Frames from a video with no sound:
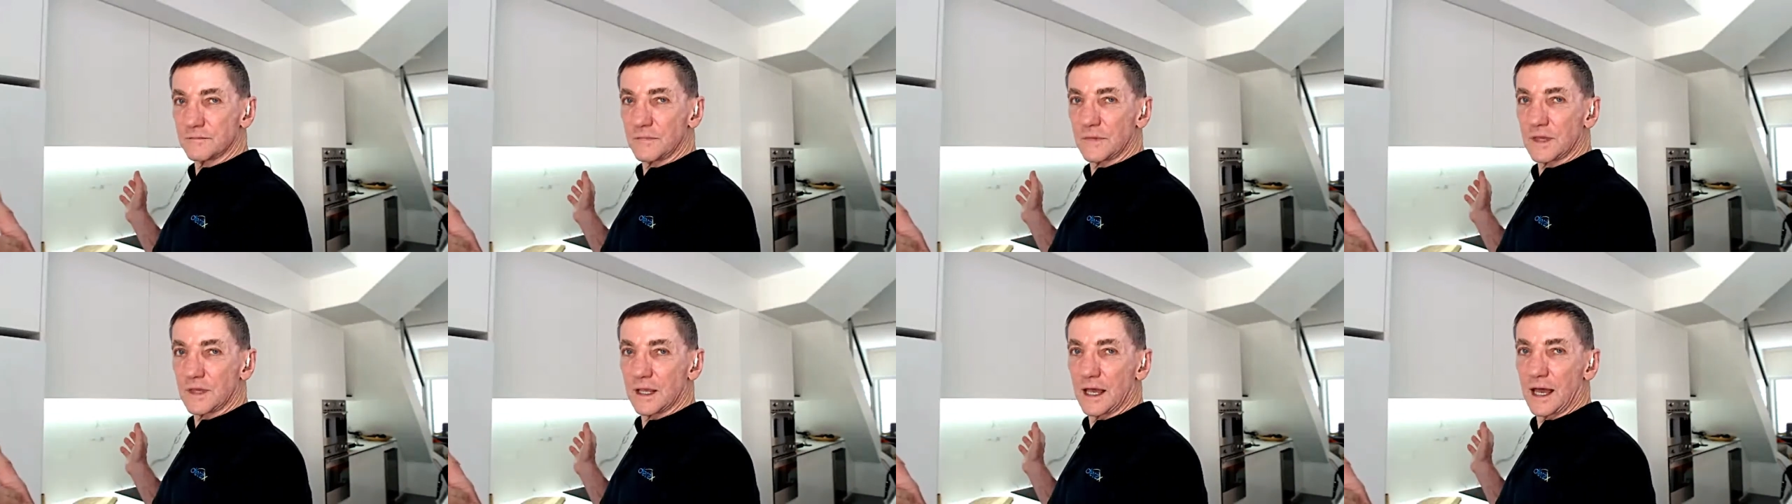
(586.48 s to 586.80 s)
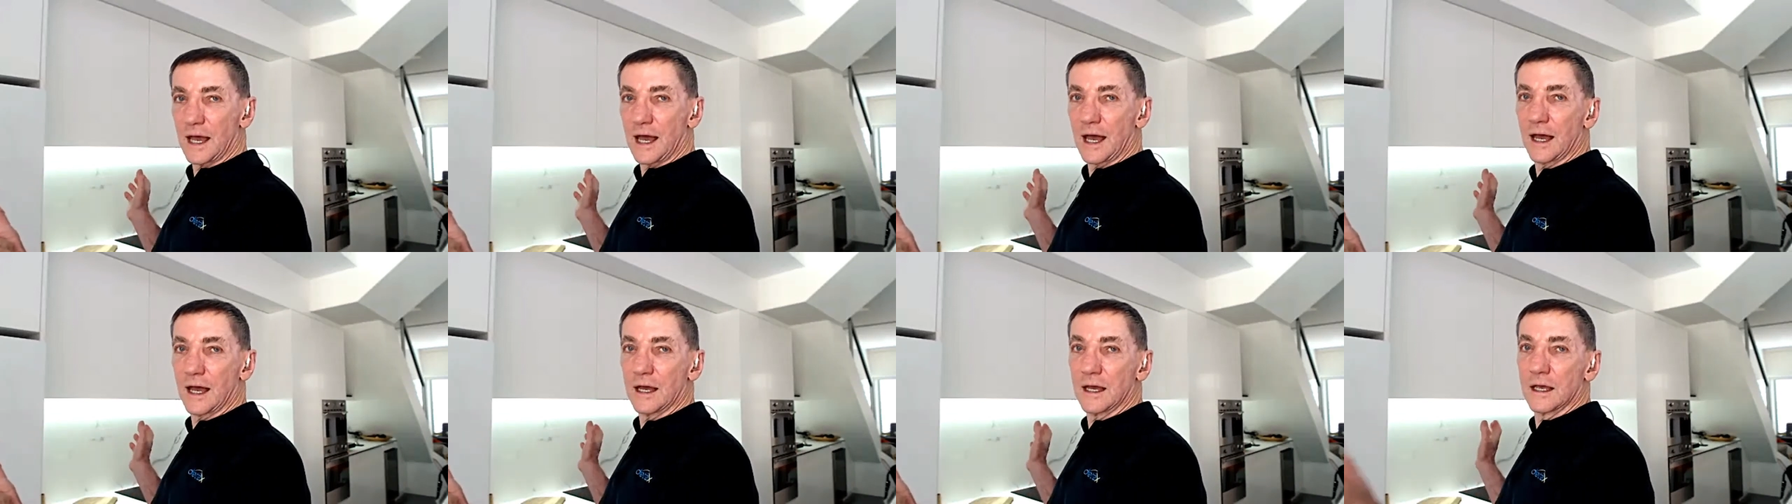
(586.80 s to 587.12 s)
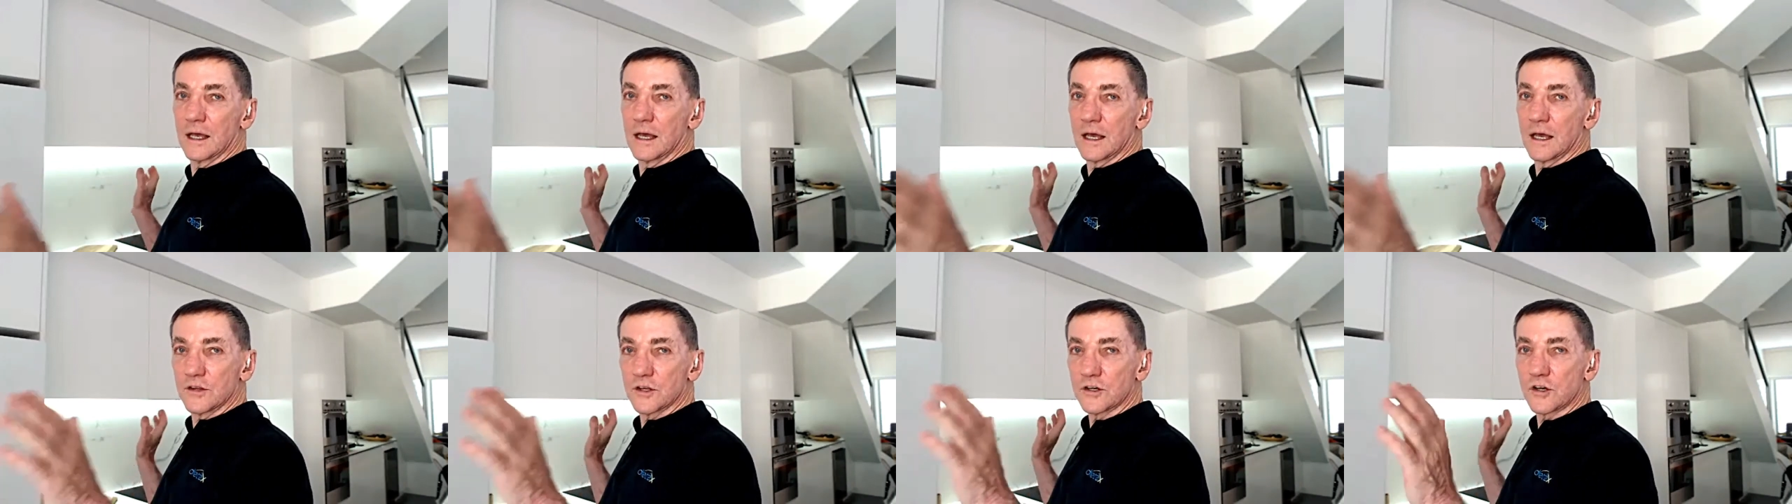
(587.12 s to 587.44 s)

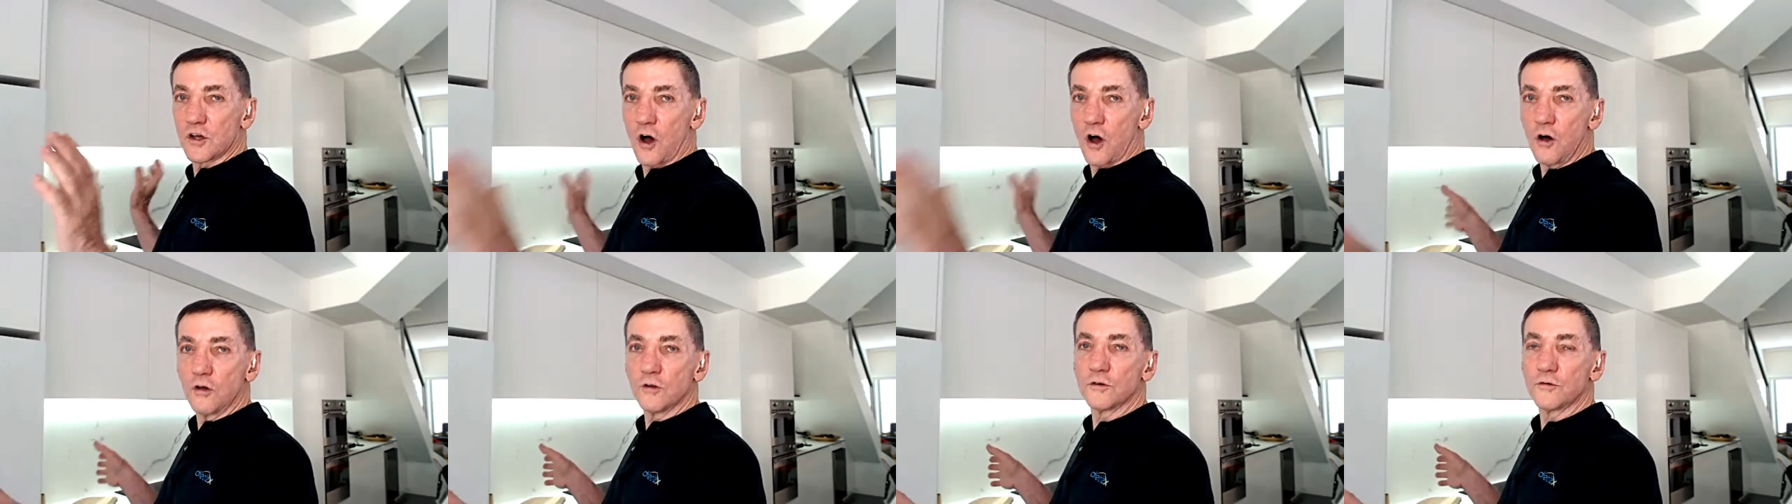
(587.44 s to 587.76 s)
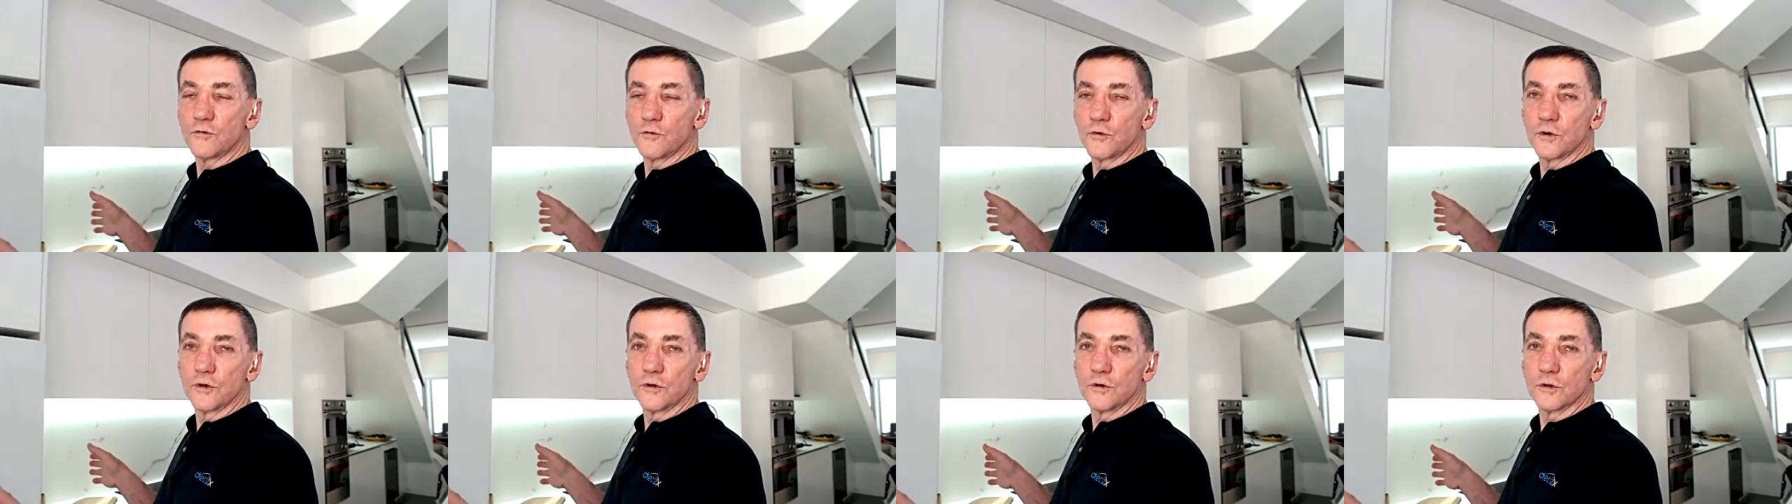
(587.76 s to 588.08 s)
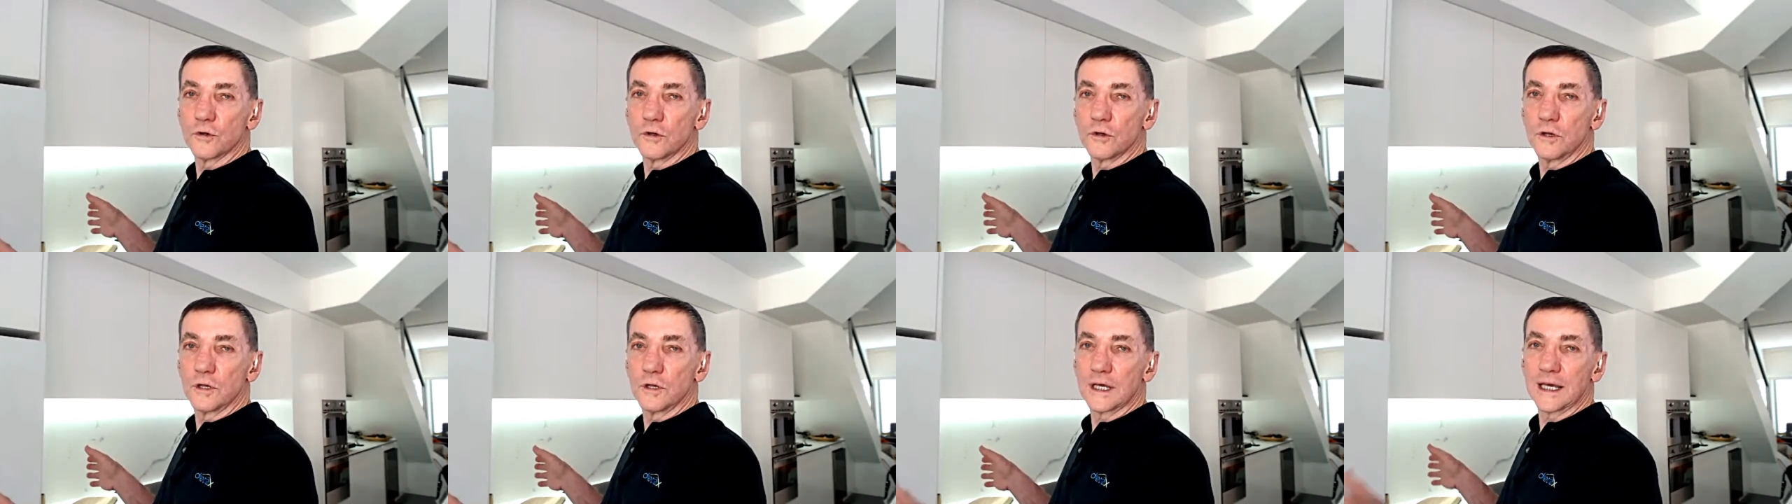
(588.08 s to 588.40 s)
the golden
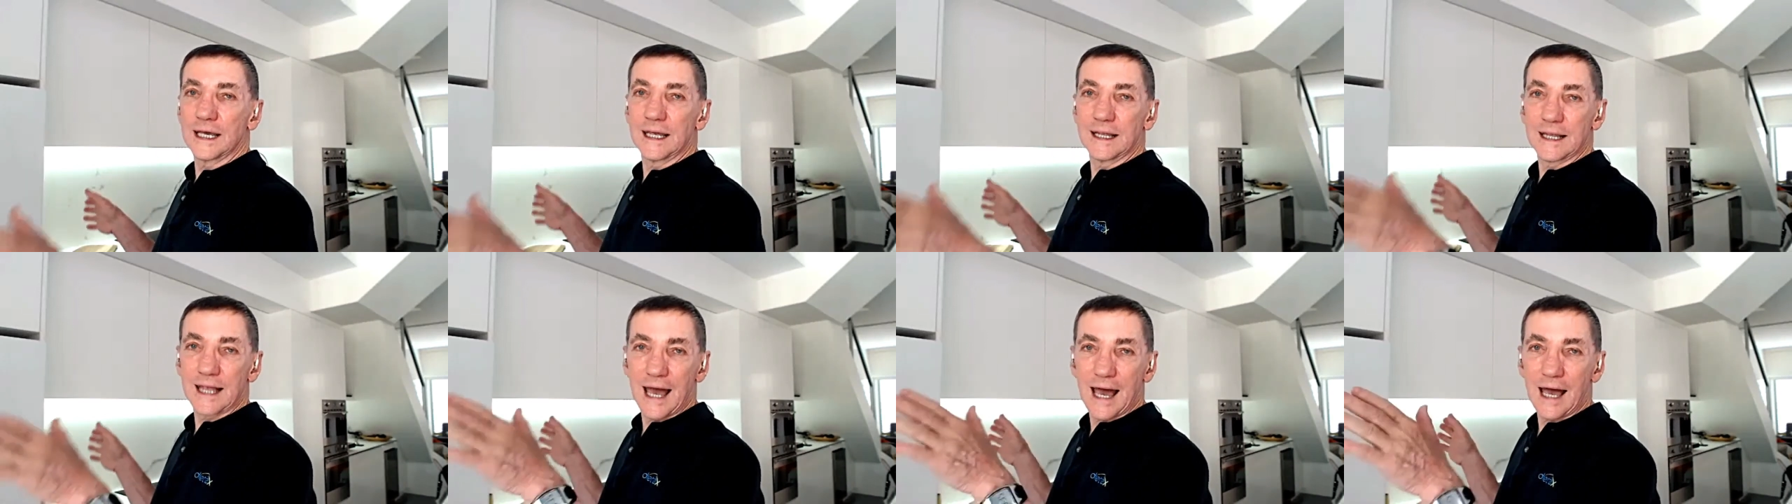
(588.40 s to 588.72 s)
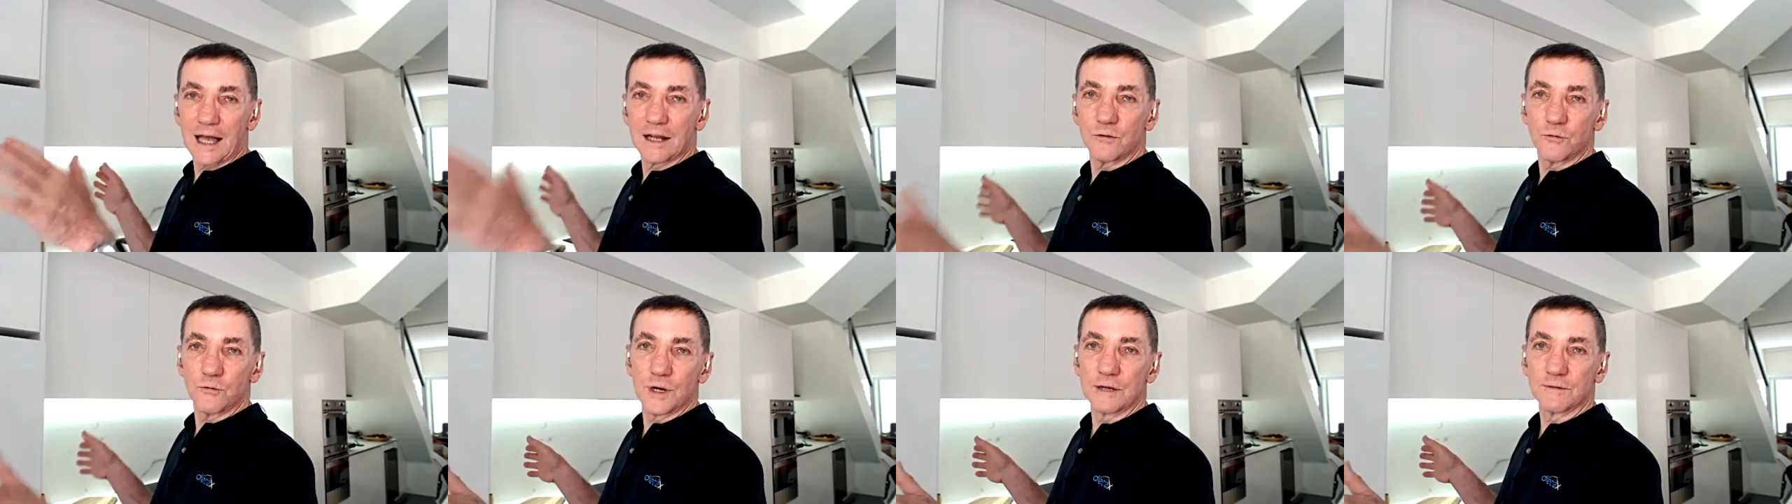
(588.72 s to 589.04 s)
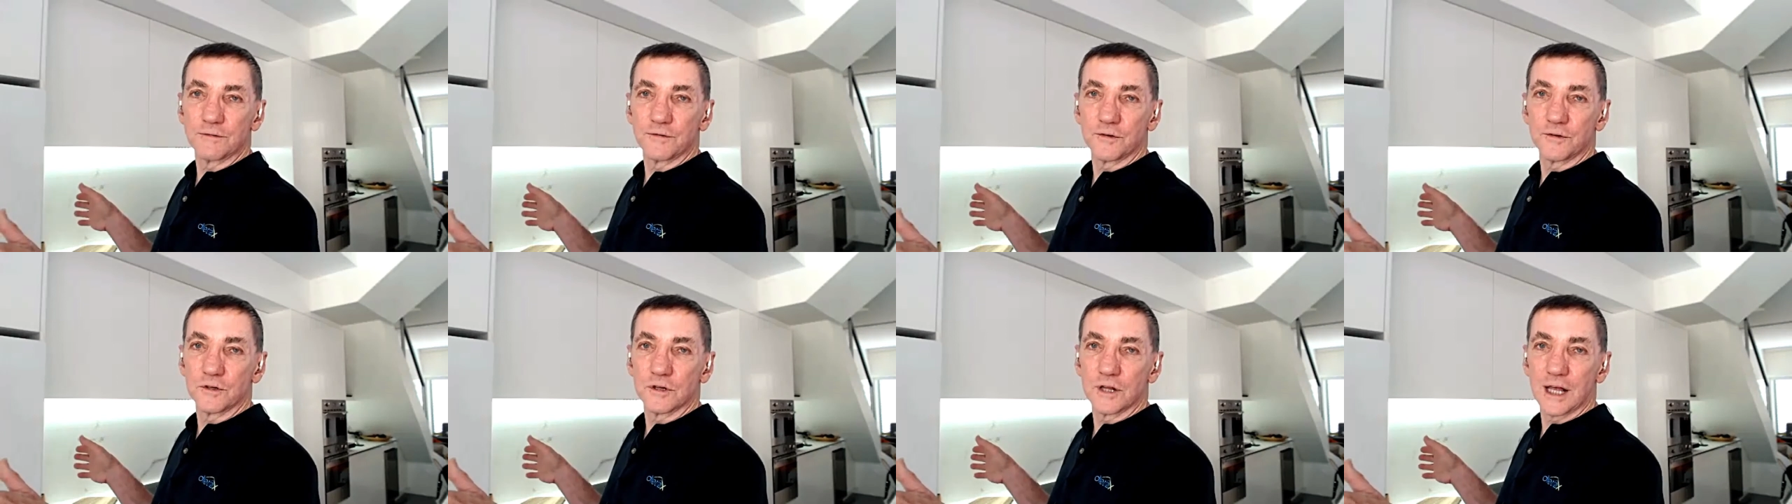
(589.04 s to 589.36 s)
rule in how to read
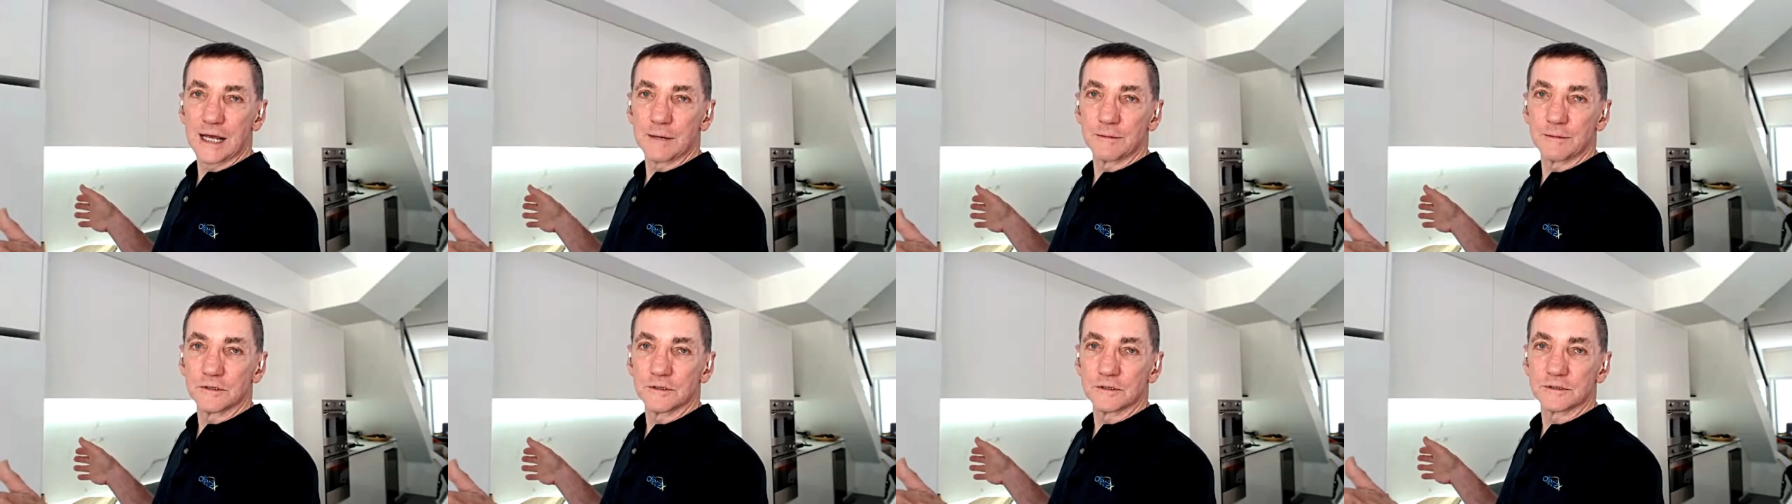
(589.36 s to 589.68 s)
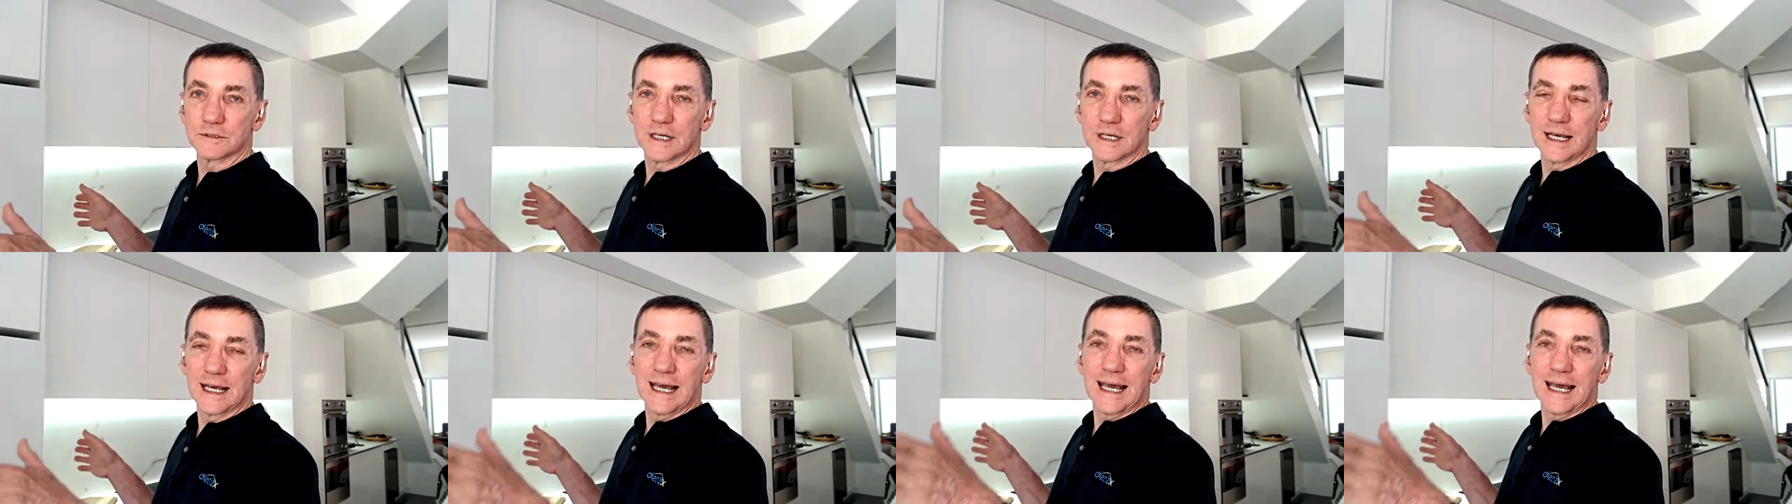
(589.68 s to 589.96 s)
food labels